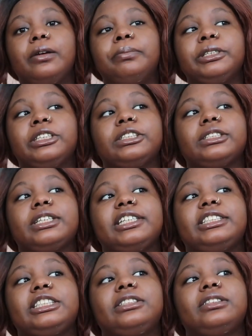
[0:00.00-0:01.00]
because
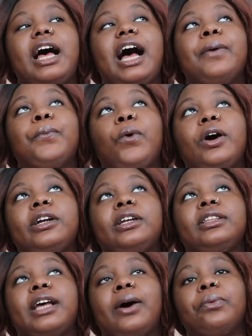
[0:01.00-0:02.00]
I
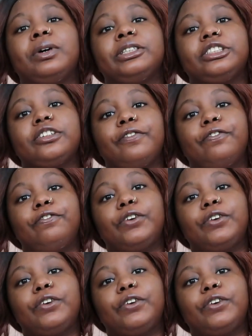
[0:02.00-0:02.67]
wanted that one to